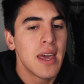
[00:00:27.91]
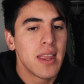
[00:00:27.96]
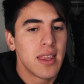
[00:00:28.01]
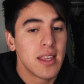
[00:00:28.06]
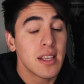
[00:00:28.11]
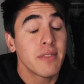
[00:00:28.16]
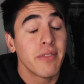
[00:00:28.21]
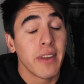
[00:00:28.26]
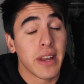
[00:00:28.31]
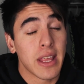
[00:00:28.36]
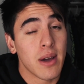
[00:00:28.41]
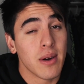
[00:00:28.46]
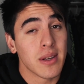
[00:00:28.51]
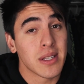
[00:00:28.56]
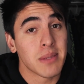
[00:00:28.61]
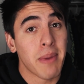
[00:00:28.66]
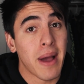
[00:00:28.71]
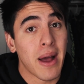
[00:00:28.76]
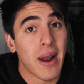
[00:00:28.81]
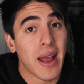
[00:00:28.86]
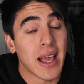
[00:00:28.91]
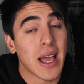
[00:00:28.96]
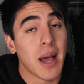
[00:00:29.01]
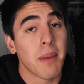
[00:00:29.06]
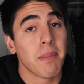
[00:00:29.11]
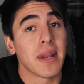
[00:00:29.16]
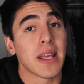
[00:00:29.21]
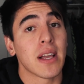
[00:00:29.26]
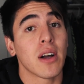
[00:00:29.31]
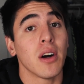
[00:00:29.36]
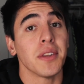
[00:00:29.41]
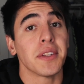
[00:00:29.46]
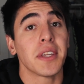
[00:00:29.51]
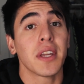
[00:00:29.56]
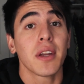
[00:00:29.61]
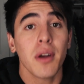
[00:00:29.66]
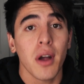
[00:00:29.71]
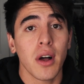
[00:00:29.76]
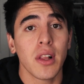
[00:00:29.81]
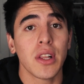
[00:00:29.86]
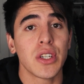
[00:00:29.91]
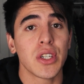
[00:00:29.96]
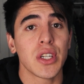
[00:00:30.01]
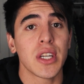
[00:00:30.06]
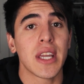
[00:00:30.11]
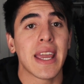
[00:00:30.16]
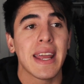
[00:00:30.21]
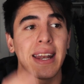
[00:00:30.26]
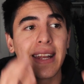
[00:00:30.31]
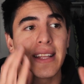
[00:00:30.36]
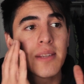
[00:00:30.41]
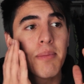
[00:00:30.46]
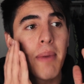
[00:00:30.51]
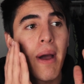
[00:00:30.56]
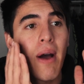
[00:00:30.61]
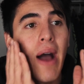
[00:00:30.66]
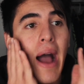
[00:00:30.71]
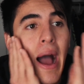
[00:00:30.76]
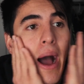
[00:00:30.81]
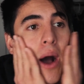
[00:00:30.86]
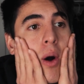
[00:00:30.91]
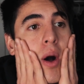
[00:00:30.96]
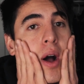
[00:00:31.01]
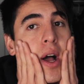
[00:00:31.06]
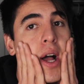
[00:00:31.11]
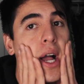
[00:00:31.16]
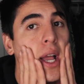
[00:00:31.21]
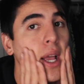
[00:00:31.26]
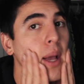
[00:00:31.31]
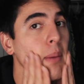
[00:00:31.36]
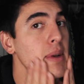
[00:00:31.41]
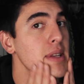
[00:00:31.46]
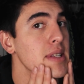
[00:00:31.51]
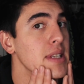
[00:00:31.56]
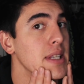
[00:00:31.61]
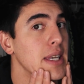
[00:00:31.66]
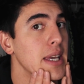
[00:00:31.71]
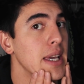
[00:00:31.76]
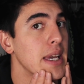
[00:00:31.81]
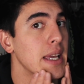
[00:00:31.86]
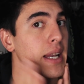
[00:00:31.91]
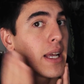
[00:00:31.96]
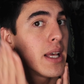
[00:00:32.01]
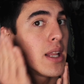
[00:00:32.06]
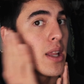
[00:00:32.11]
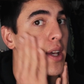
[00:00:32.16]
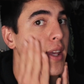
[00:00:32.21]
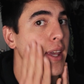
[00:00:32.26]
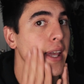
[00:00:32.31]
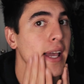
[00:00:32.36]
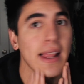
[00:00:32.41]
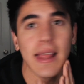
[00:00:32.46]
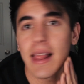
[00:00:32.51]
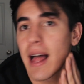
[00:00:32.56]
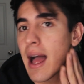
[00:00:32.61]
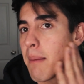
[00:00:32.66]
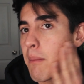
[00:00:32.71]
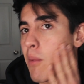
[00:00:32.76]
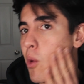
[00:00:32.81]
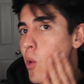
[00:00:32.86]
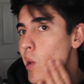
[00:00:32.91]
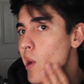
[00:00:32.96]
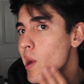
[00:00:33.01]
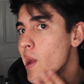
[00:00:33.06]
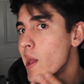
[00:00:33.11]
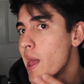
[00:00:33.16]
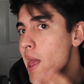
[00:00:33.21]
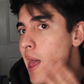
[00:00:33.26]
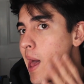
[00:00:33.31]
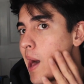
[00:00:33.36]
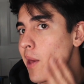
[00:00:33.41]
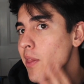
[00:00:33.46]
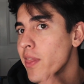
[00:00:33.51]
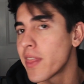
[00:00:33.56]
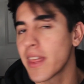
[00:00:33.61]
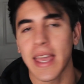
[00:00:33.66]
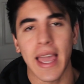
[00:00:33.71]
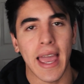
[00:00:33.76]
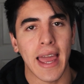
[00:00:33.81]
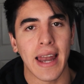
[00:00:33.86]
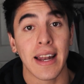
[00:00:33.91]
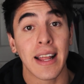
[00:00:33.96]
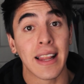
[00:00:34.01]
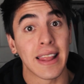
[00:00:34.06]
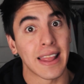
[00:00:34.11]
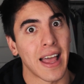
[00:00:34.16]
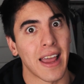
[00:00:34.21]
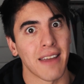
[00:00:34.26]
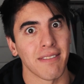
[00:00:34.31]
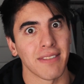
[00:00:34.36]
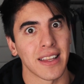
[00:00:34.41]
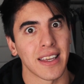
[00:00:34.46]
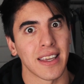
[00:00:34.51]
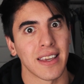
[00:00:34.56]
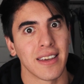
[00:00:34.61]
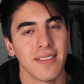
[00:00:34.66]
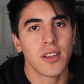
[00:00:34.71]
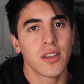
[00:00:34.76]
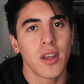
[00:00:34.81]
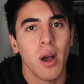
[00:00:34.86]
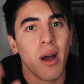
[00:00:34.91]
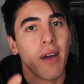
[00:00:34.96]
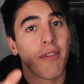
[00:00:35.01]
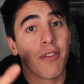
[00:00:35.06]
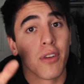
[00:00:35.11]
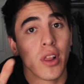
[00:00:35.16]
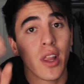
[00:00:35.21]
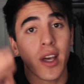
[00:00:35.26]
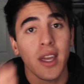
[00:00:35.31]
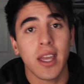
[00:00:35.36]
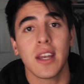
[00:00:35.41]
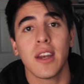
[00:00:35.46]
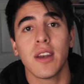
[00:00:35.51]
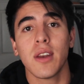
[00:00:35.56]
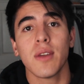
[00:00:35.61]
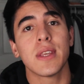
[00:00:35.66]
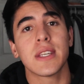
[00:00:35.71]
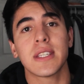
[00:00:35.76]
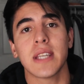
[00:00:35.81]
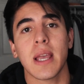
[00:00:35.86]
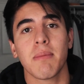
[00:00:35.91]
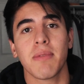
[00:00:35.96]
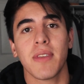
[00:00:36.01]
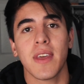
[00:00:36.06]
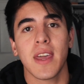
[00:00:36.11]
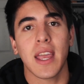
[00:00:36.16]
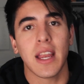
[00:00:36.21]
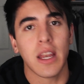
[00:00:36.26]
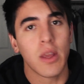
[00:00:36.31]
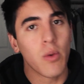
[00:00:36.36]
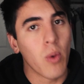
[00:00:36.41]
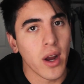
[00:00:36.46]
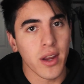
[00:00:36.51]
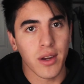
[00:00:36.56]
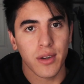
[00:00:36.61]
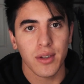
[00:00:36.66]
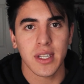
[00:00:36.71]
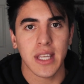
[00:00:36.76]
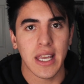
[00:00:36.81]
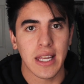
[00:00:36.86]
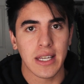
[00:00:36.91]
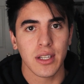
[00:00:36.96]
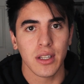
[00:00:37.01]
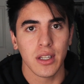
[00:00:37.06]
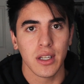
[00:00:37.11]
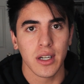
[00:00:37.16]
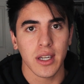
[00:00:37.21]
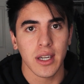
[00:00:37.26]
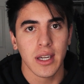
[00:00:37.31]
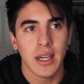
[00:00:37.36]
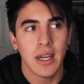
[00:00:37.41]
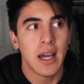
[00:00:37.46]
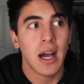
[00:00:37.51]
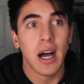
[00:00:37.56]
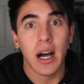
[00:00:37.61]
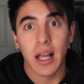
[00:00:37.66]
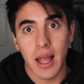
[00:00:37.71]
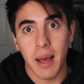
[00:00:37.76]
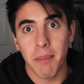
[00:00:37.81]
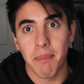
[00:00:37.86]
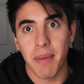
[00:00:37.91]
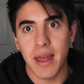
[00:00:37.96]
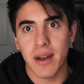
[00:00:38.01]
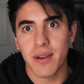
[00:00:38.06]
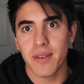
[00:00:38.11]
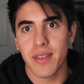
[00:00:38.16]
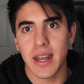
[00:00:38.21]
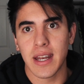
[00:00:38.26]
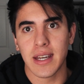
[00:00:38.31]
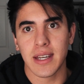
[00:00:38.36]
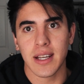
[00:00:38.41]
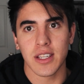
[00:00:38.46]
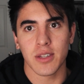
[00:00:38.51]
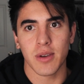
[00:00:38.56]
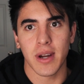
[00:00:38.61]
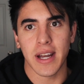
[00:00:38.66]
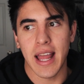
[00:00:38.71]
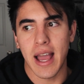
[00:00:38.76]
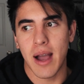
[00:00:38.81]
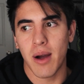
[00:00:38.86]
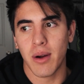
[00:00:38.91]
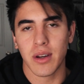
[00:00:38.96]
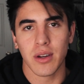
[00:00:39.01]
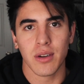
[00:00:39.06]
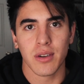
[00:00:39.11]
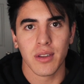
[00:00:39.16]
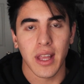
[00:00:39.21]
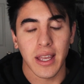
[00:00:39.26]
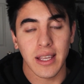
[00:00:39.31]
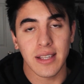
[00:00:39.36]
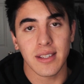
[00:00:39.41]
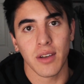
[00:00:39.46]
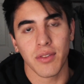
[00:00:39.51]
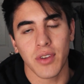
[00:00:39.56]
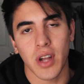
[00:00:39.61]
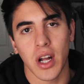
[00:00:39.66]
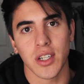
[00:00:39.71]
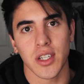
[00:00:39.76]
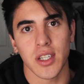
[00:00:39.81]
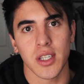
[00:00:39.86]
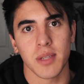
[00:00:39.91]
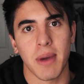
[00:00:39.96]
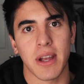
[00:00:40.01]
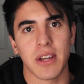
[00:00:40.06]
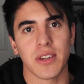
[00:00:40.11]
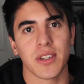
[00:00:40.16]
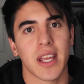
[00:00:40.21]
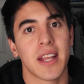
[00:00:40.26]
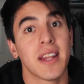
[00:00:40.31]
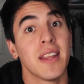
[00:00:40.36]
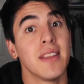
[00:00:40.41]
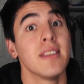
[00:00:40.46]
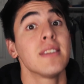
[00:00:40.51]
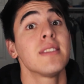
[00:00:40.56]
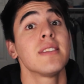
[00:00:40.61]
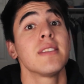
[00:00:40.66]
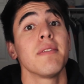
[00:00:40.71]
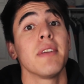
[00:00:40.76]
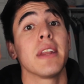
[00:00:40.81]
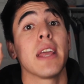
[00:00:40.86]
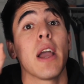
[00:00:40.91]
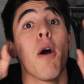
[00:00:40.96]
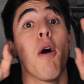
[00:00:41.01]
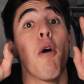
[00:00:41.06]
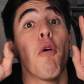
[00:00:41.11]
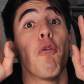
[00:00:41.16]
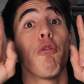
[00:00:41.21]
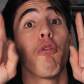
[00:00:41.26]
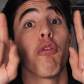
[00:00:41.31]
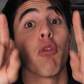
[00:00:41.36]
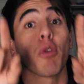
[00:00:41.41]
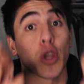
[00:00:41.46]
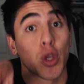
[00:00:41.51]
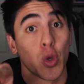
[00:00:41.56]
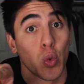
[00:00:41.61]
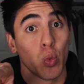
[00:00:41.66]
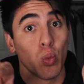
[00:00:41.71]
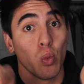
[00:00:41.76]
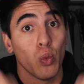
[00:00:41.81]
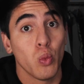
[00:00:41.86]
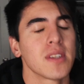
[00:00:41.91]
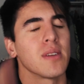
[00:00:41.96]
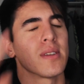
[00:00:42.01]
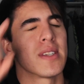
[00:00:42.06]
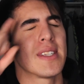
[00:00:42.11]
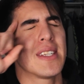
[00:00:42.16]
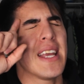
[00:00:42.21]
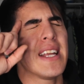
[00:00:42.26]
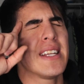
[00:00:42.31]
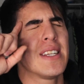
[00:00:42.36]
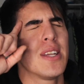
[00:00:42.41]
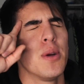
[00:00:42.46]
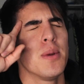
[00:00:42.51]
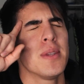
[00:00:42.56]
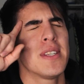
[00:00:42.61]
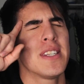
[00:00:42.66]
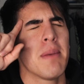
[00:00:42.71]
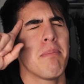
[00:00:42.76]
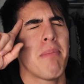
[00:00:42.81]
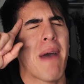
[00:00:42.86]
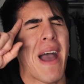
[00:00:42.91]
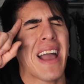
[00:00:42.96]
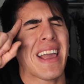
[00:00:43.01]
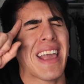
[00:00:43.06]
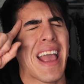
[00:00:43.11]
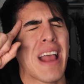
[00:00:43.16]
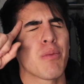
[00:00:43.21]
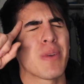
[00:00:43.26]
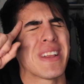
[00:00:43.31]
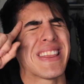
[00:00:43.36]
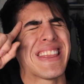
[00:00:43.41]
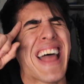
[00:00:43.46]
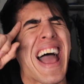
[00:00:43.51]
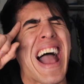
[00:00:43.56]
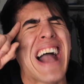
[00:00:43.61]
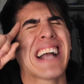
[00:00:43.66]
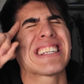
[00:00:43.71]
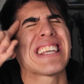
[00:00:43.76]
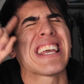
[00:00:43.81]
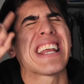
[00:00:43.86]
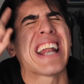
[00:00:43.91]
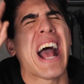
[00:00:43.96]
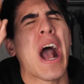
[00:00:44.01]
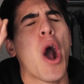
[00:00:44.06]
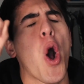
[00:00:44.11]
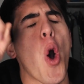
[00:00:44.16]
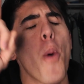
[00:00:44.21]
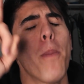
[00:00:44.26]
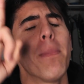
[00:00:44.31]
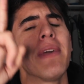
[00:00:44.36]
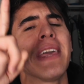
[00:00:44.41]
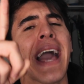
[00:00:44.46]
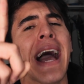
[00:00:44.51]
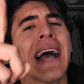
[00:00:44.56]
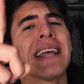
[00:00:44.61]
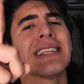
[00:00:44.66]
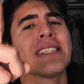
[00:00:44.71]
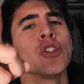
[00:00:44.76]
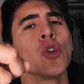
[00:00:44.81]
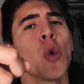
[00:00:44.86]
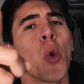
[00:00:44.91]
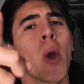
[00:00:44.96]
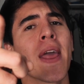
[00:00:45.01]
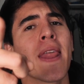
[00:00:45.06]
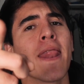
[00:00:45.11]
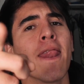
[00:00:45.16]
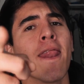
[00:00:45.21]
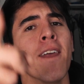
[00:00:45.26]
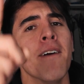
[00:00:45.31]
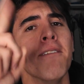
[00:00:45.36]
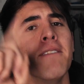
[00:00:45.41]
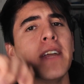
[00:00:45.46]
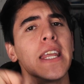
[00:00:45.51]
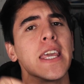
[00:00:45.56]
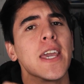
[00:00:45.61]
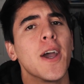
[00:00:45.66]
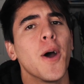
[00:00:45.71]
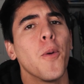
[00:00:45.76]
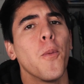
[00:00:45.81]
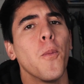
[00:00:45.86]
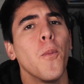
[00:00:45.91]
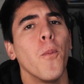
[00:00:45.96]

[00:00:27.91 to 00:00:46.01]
This video is about a company called Curology, and it's about how I got my skin looking a lot more healthy and lively. So if you're looking to do the same thing and you want your skin to look a lot better than it does right now, and you're like self-conscious about your skin, then this is the video for you. So stay tuned, sit back and relax, and I hope you guys enjoy the video.